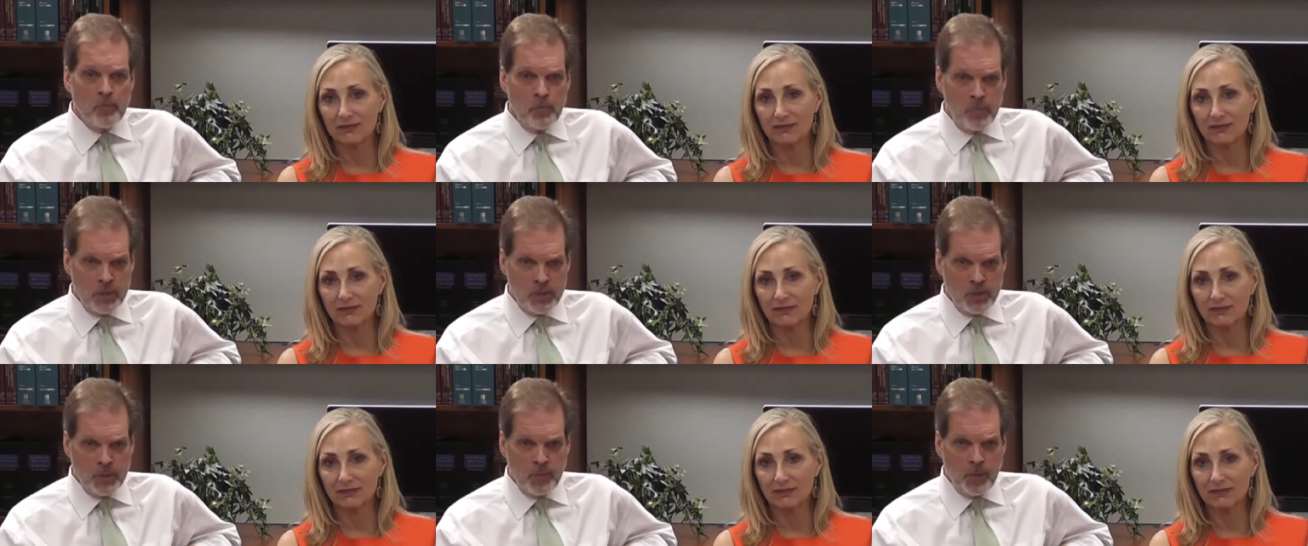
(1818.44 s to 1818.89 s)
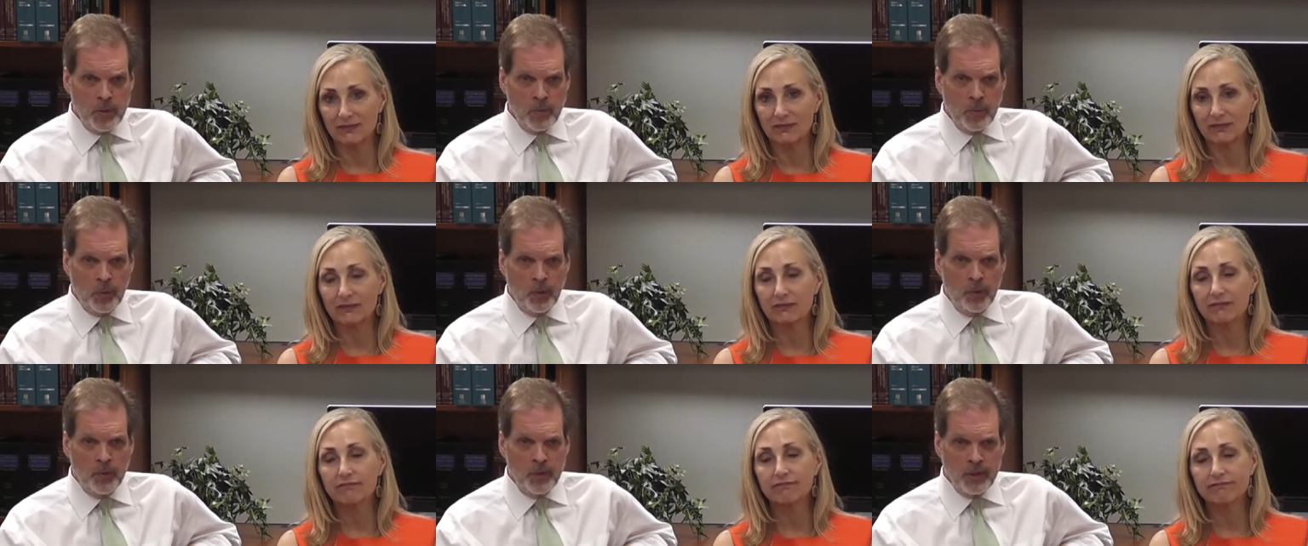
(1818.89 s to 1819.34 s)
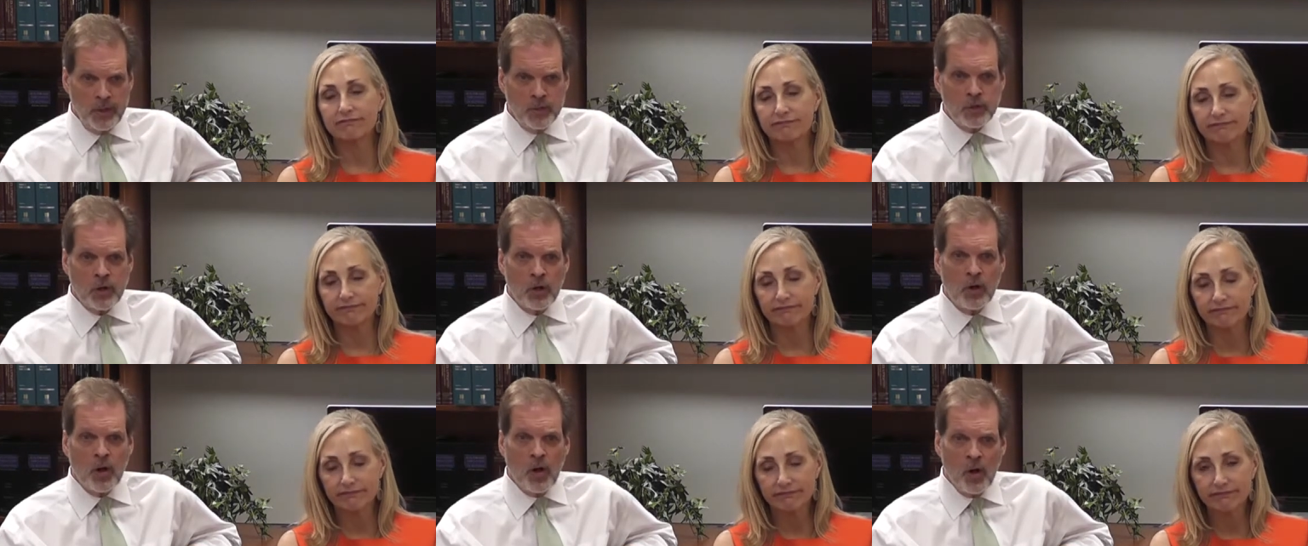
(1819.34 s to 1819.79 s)
Speaker 1: busy people. These are
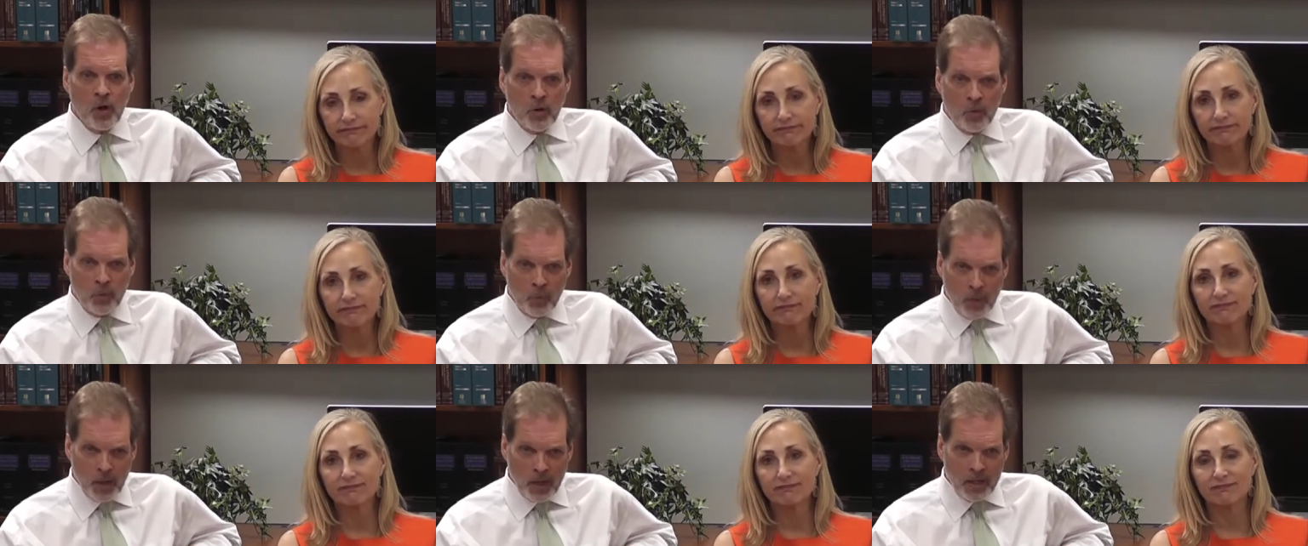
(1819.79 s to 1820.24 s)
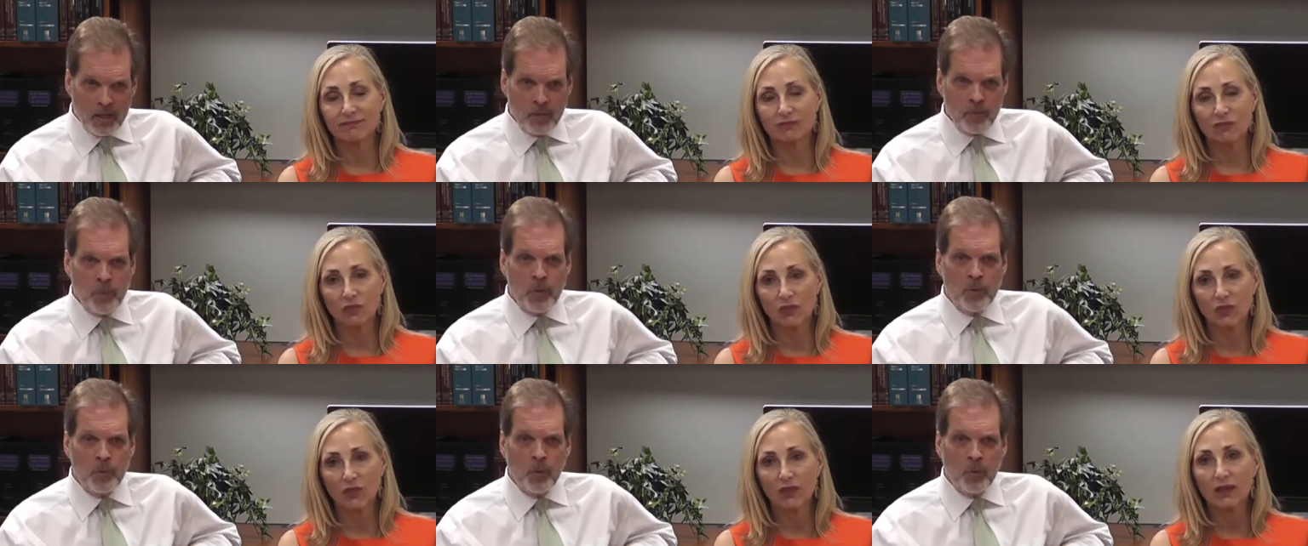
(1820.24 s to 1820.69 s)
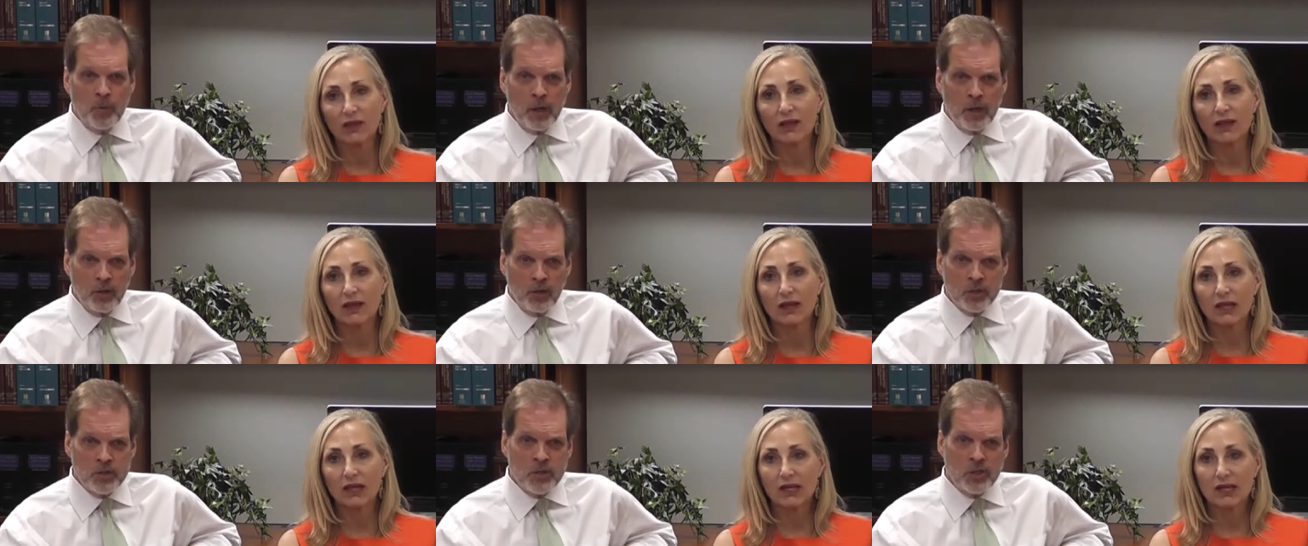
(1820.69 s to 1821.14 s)
already people that are
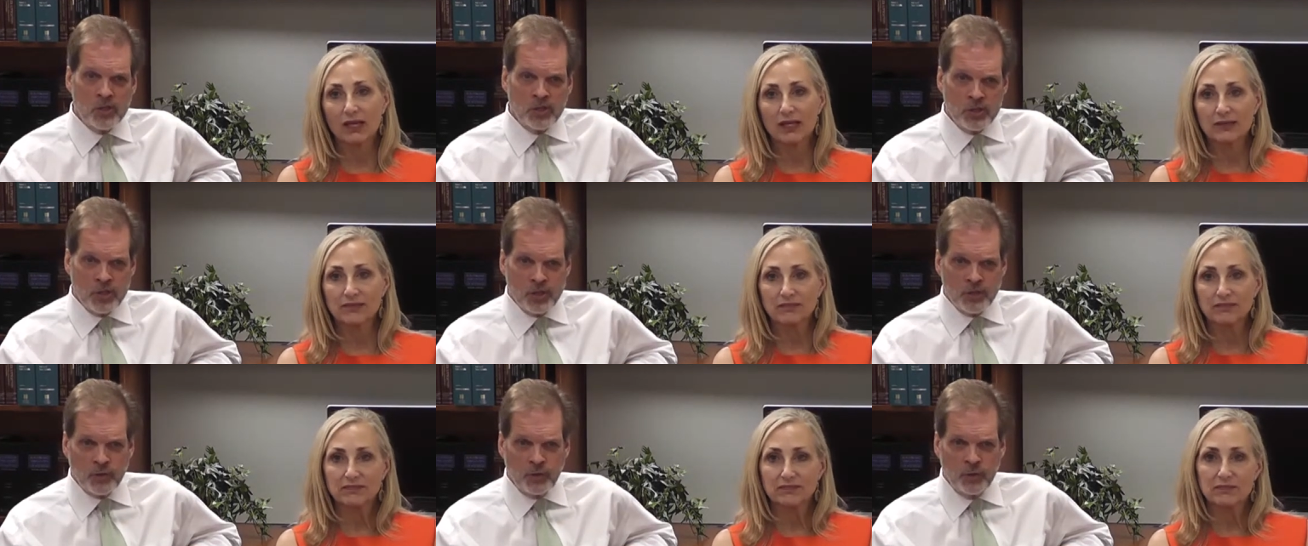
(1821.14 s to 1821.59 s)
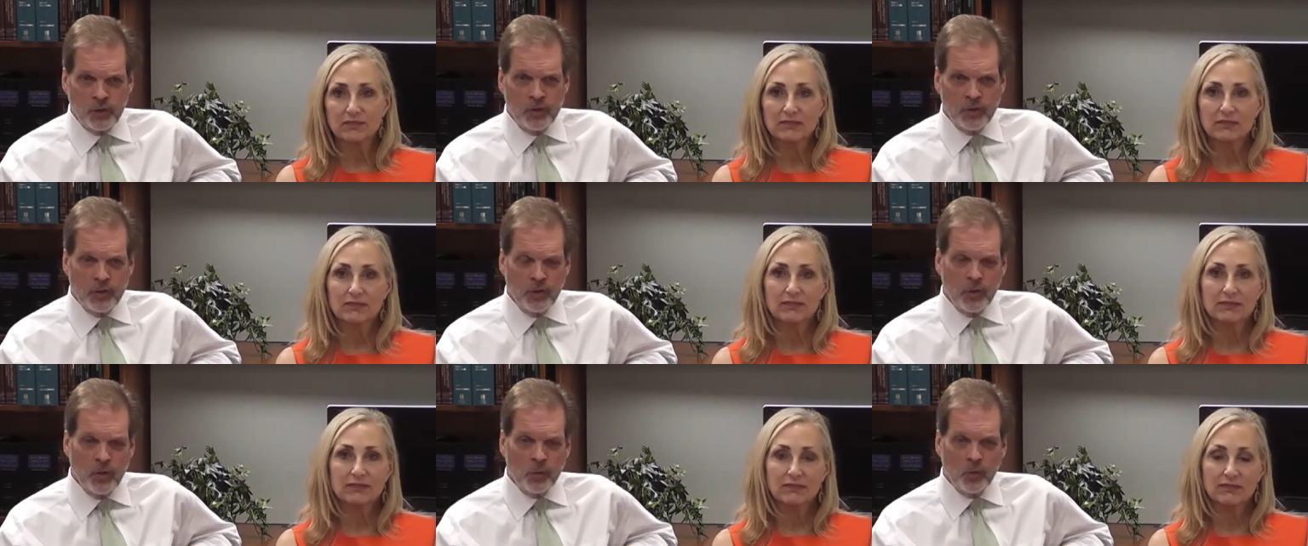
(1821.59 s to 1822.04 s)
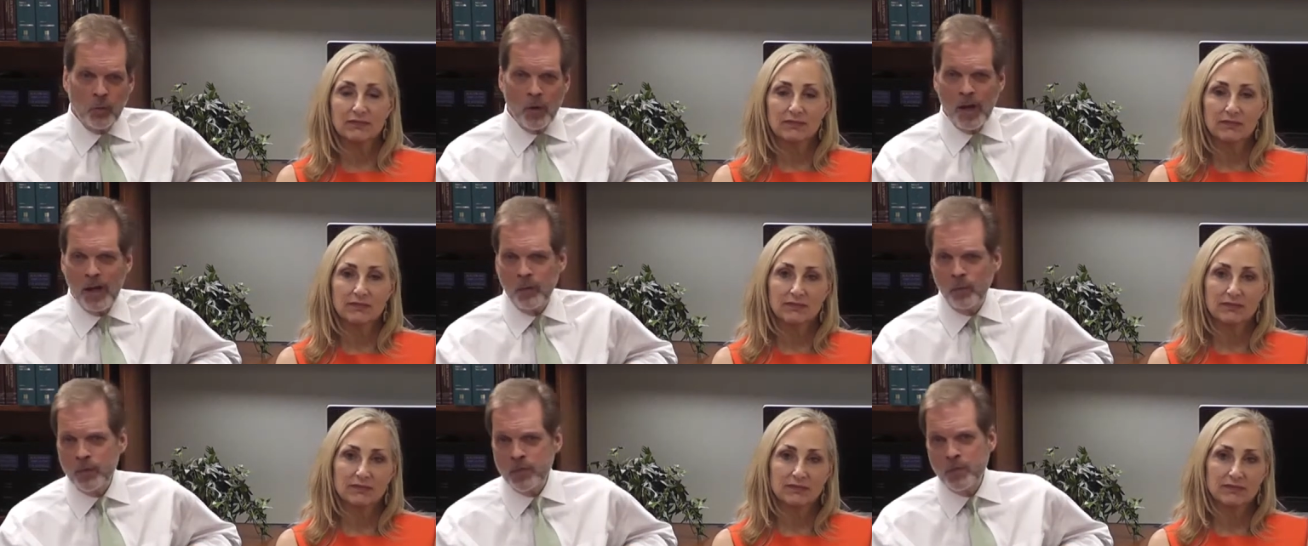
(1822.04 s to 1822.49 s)
successful in their own right,
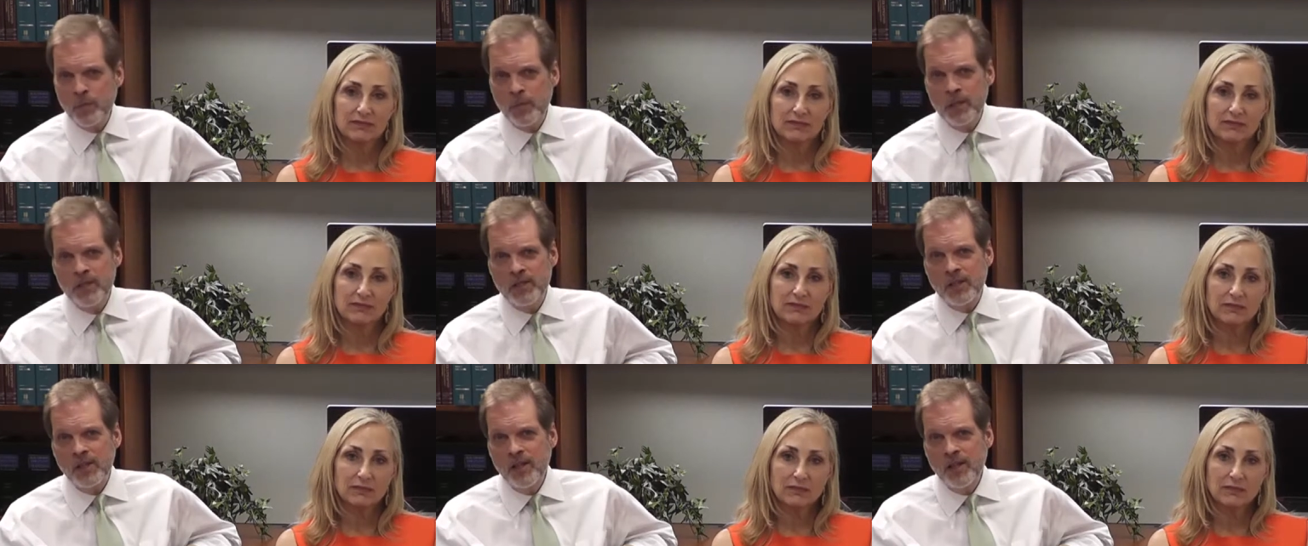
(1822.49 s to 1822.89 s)
which means